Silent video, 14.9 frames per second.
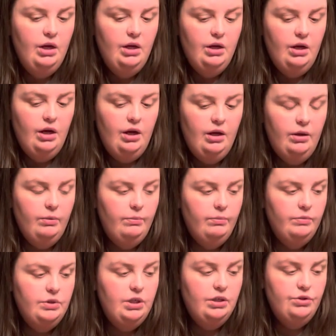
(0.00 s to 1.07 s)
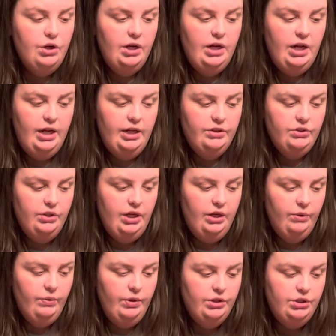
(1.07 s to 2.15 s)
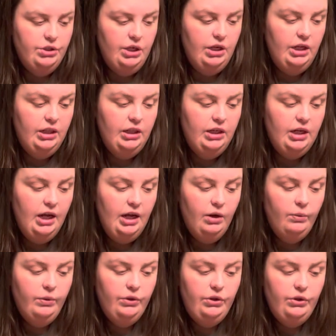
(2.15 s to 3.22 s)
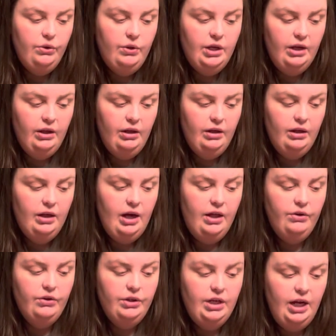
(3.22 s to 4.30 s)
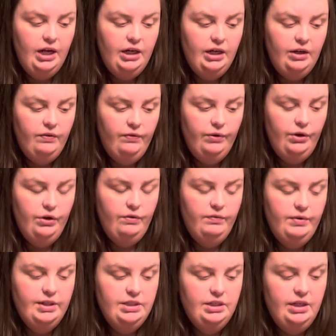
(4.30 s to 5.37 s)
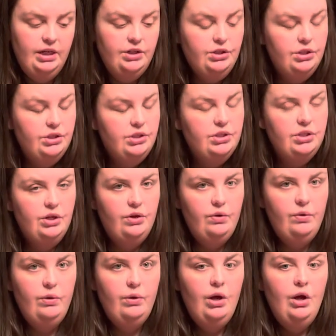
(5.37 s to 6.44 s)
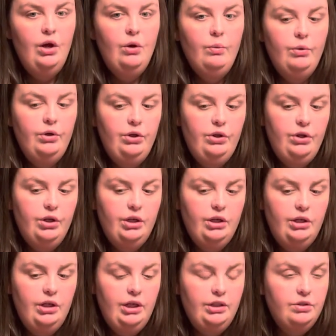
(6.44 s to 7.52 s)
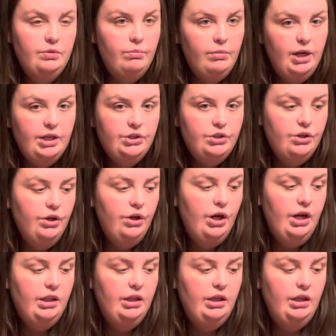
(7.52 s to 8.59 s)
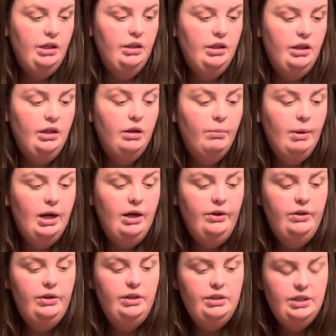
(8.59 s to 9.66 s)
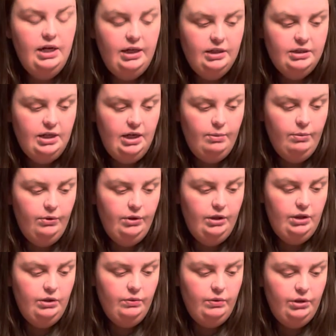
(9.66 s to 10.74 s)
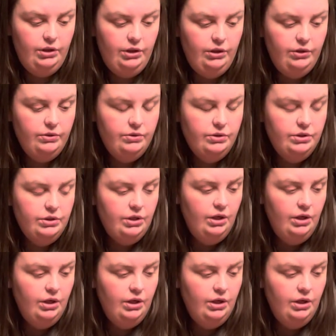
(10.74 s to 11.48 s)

try to answer that question? And then how will you gather data for your investigation? So what are you going to need to measure? And then think about the data table that you would use.